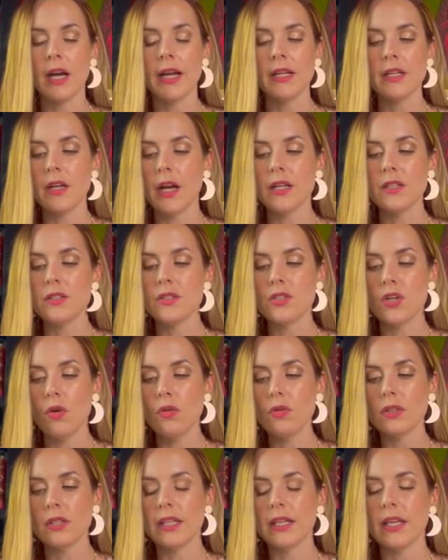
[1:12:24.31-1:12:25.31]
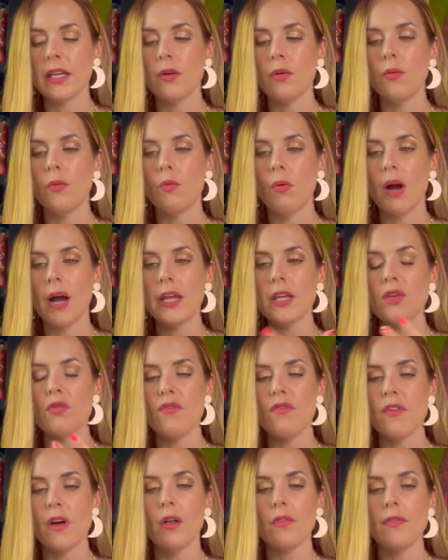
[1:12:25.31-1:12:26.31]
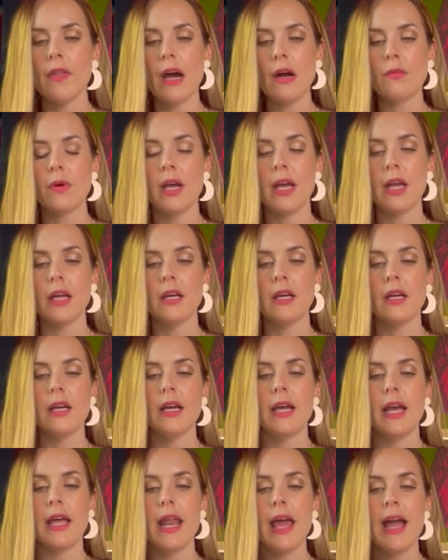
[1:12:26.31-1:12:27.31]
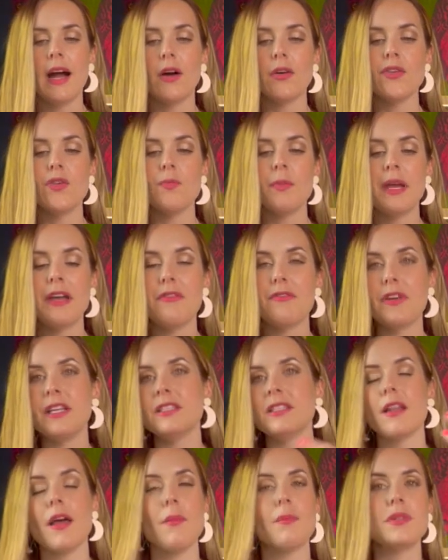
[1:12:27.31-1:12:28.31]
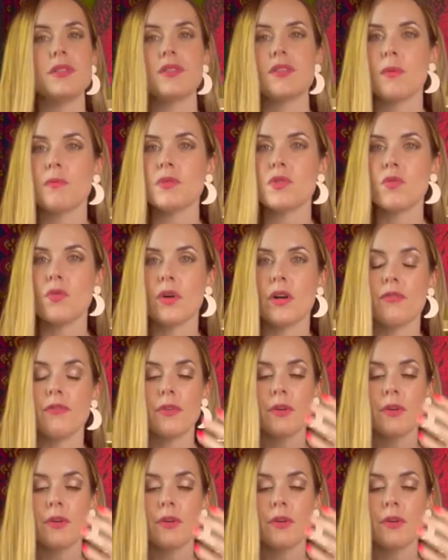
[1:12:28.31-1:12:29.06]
I totally get why you felt that way and how you may have ended up in some sort of,